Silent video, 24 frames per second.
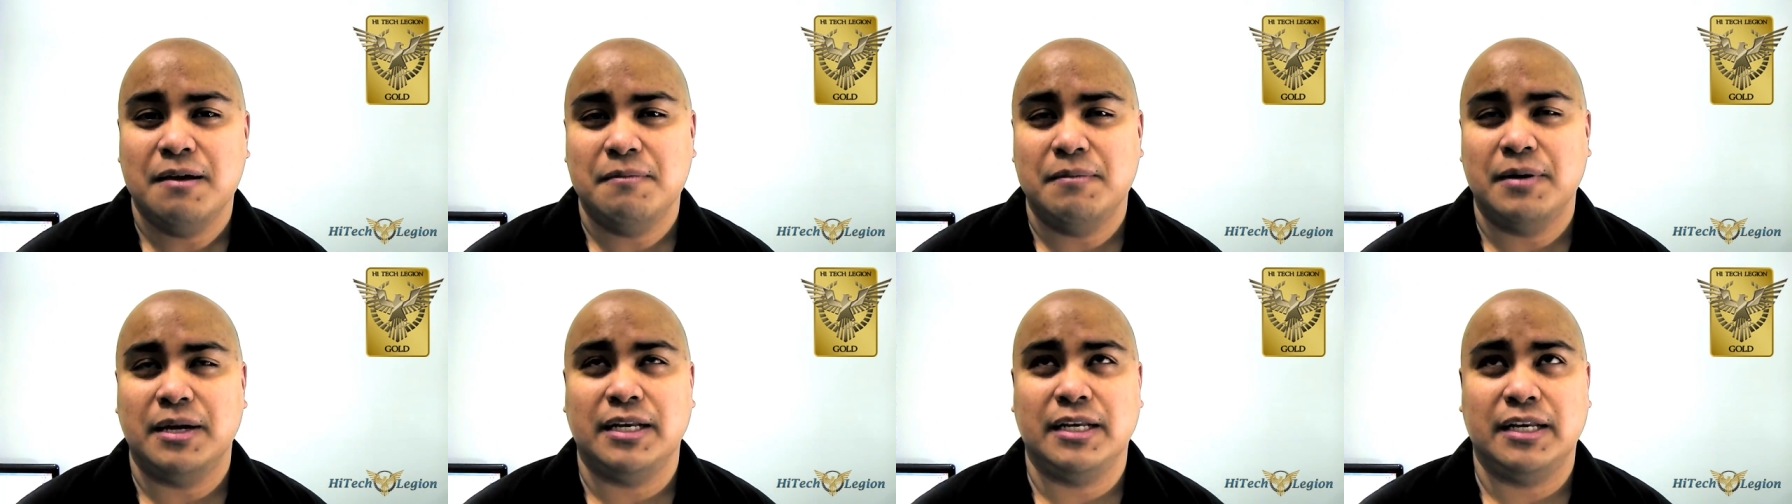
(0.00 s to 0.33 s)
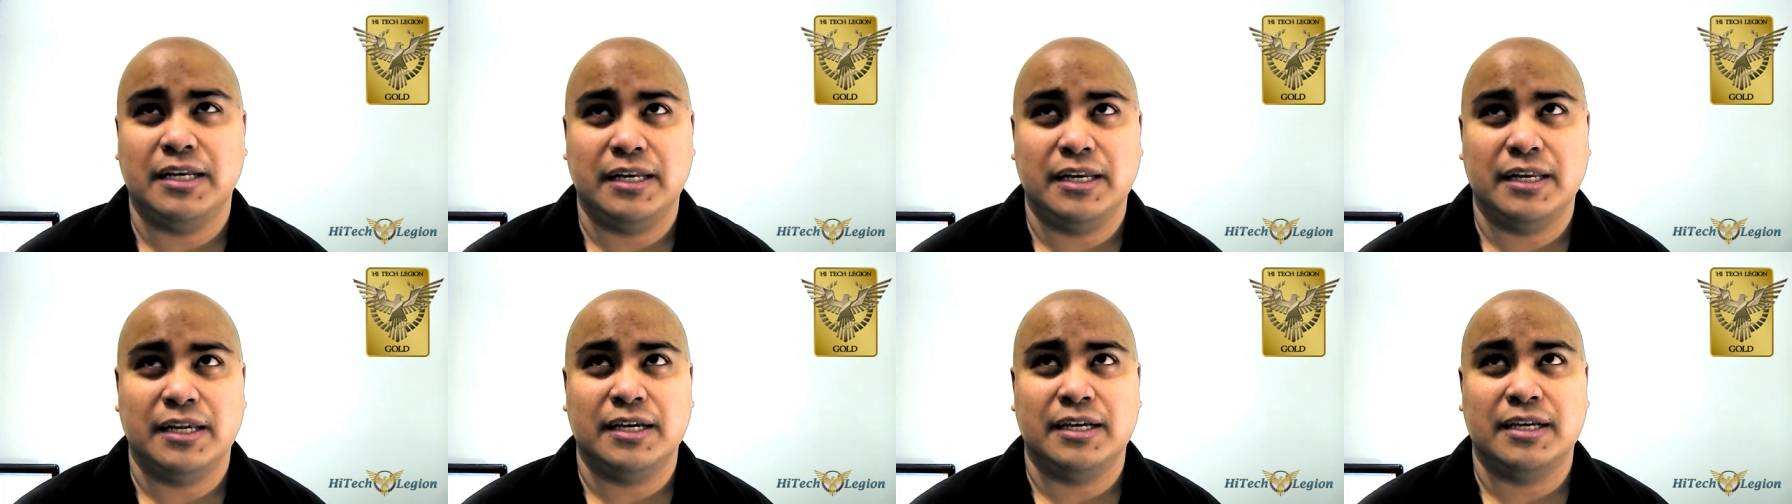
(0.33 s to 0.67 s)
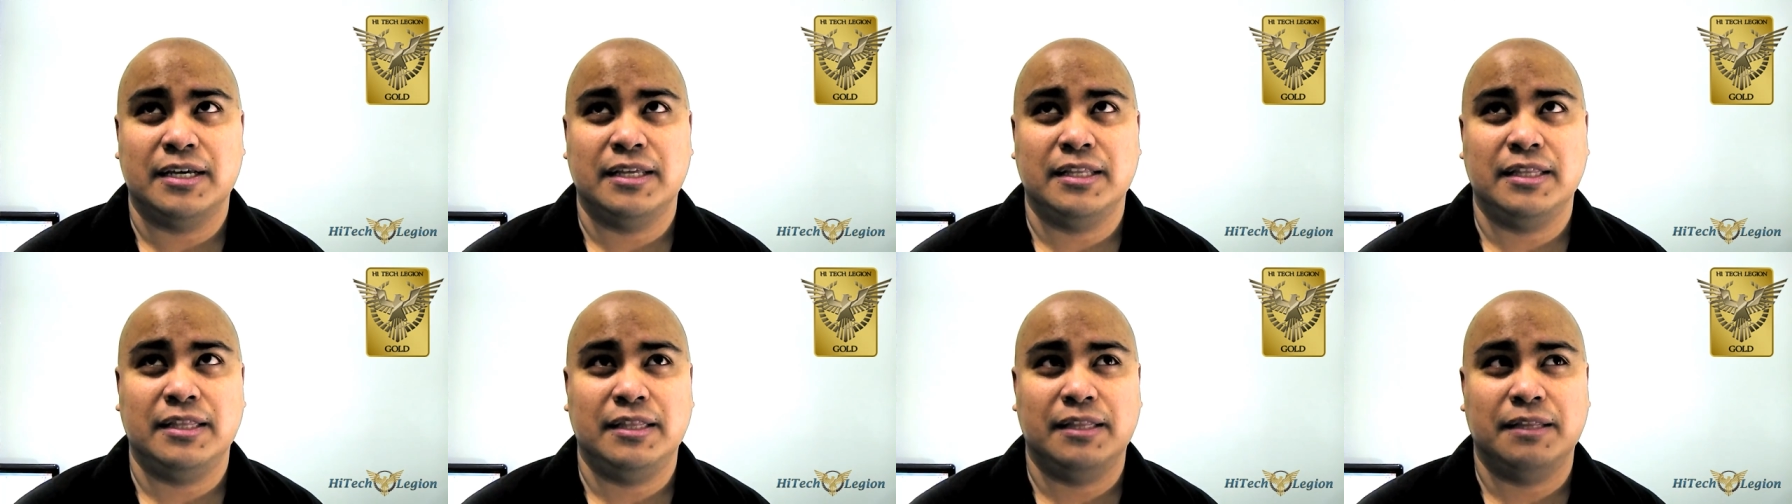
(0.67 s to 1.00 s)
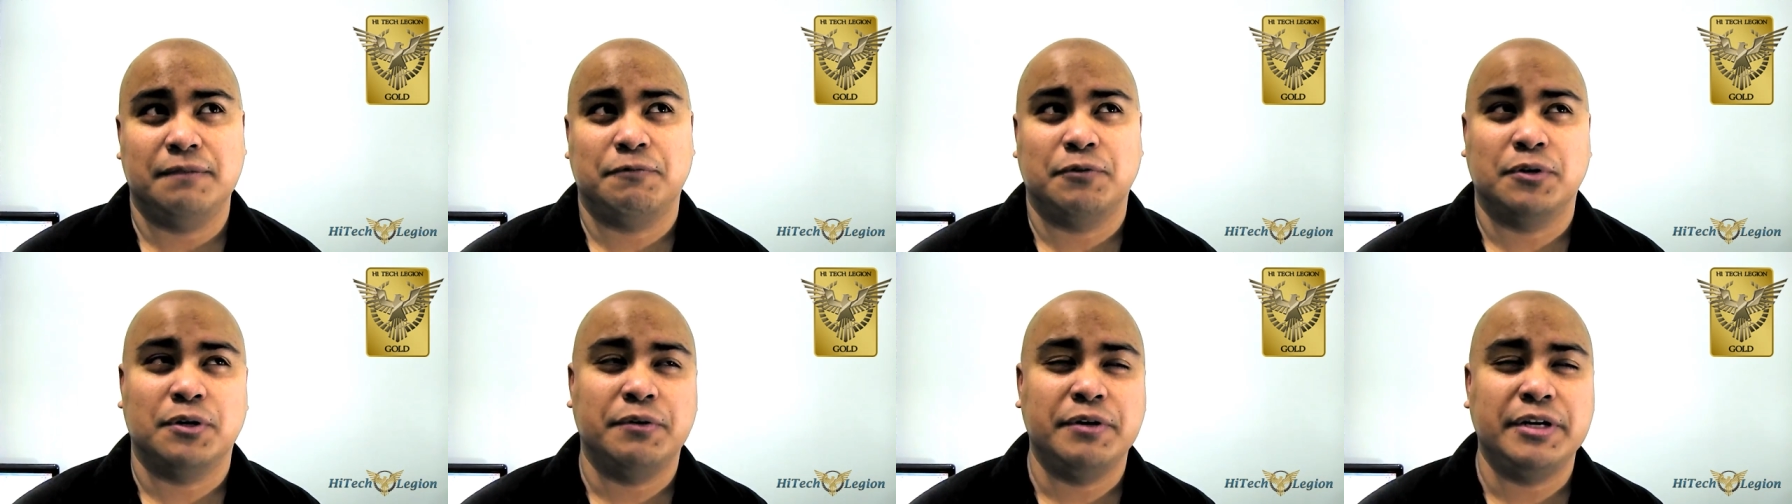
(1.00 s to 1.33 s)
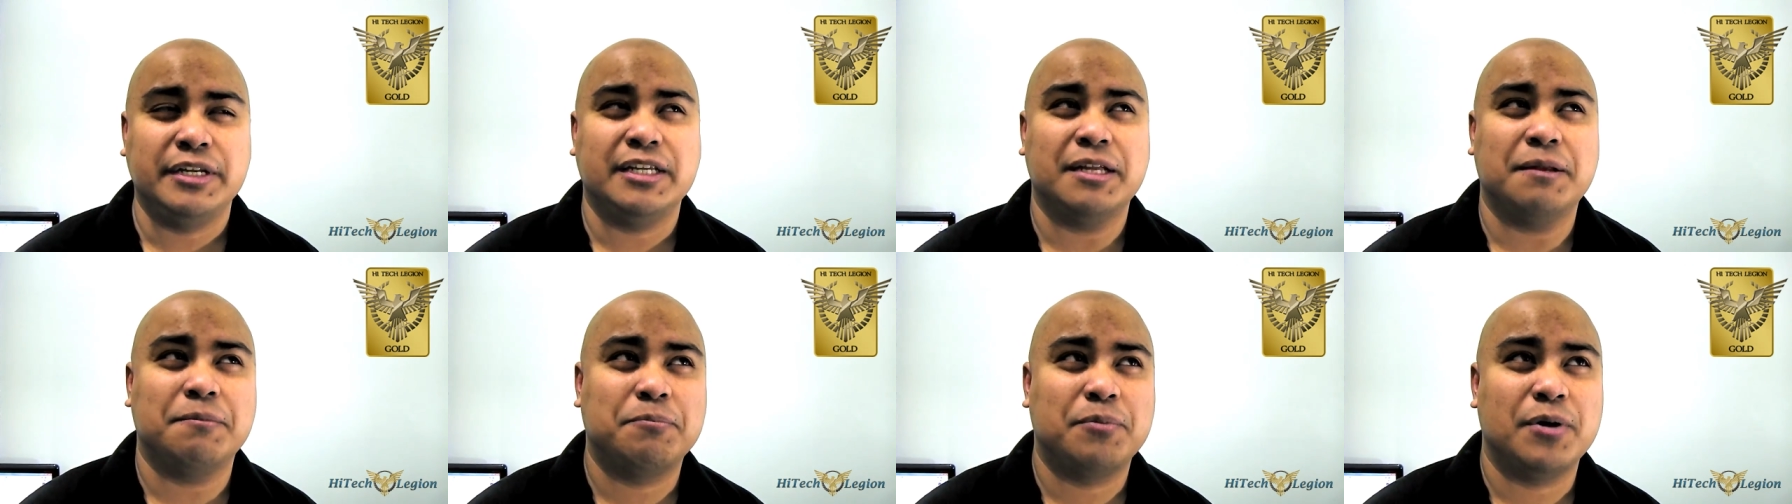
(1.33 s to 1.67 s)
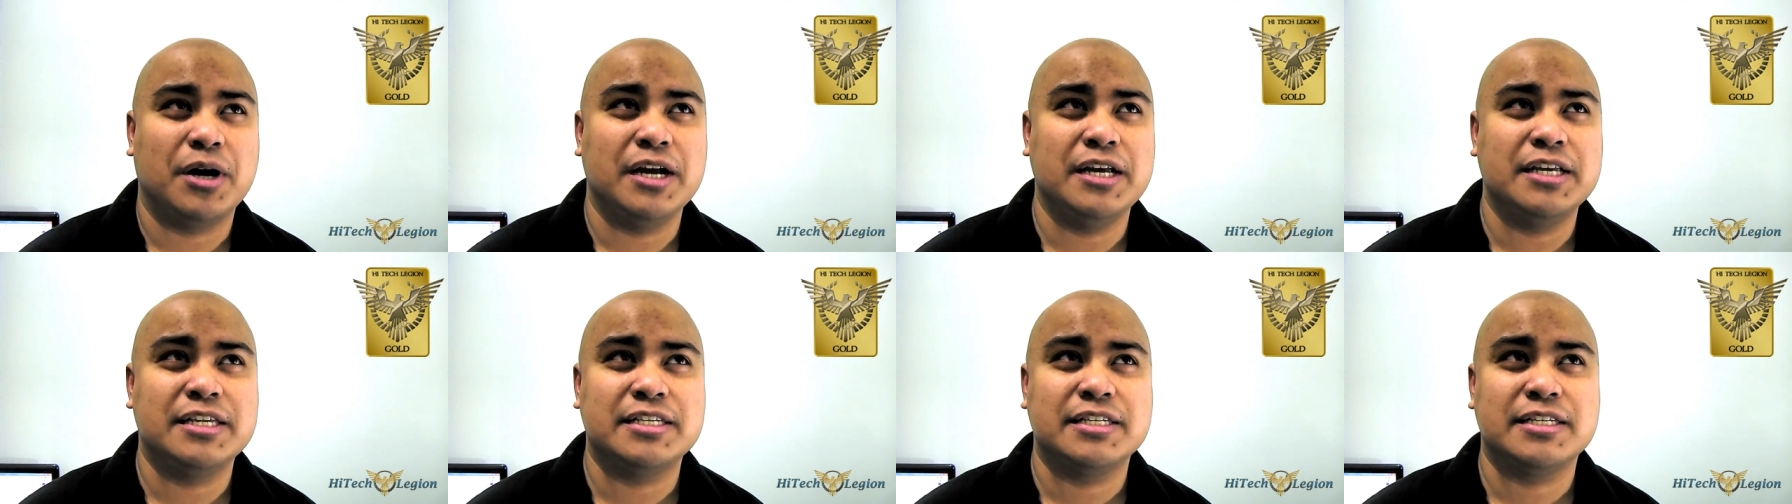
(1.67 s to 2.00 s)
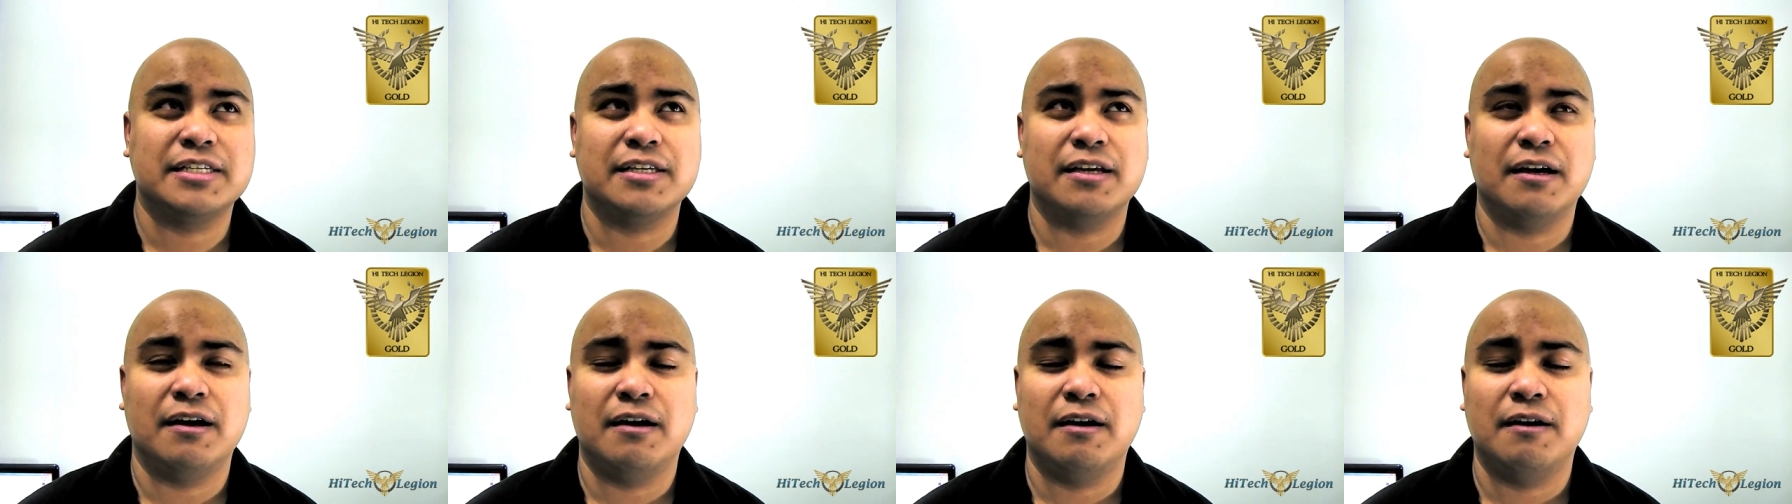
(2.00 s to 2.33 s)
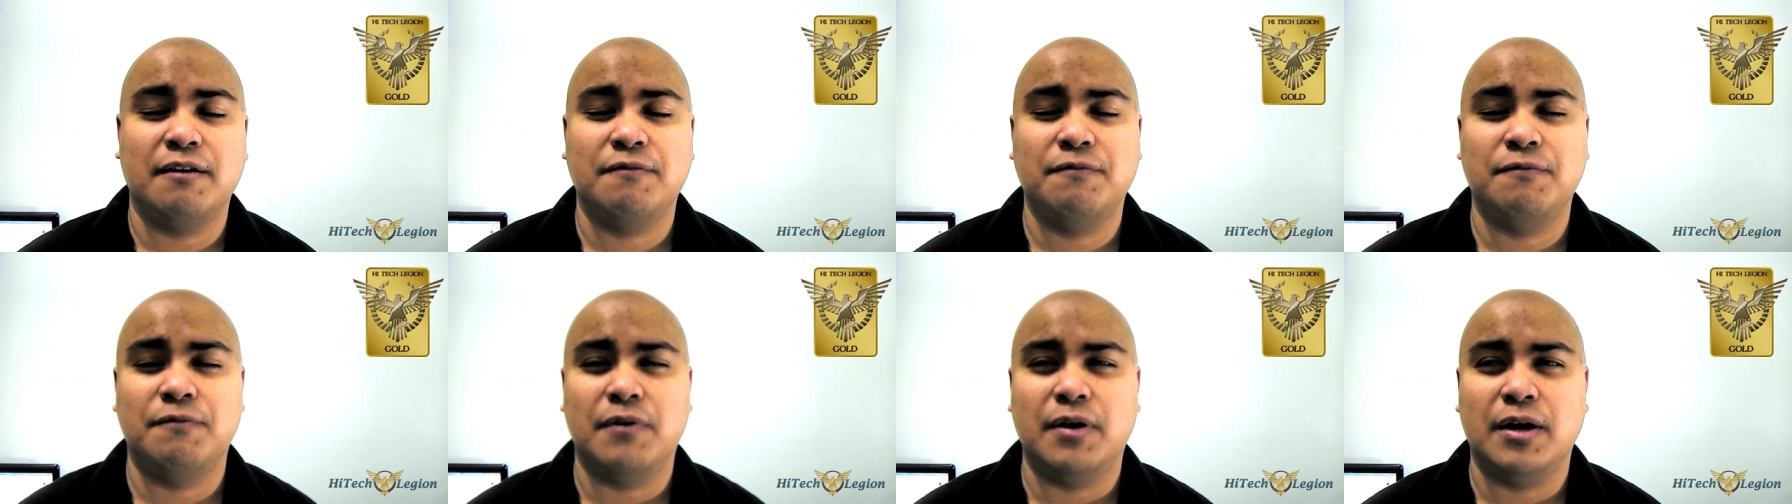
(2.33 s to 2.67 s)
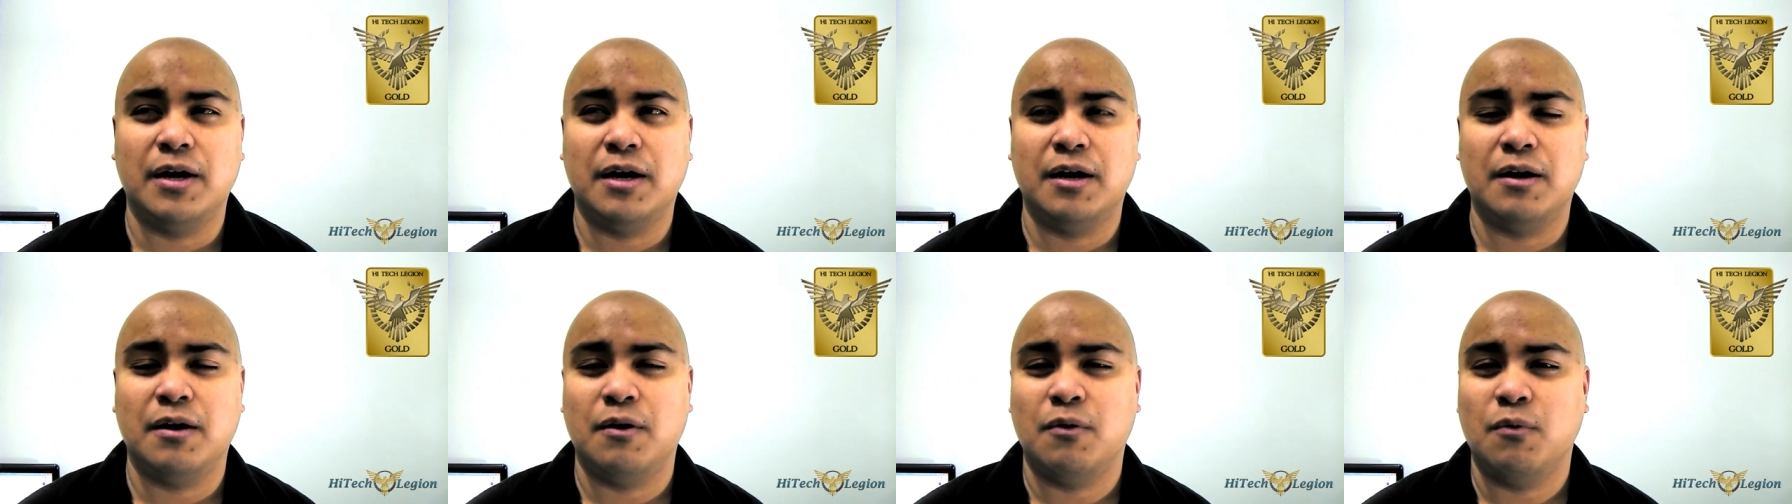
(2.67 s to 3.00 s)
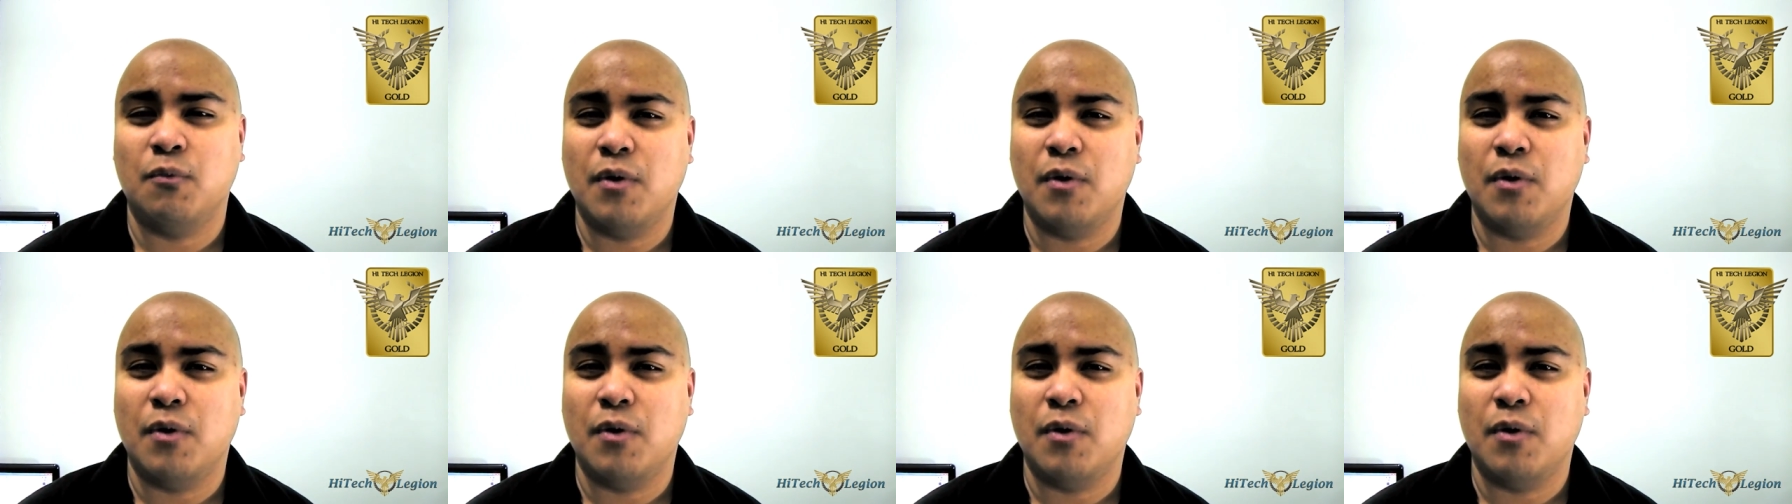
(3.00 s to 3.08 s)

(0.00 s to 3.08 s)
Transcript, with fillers: But uh, for retail price of uh,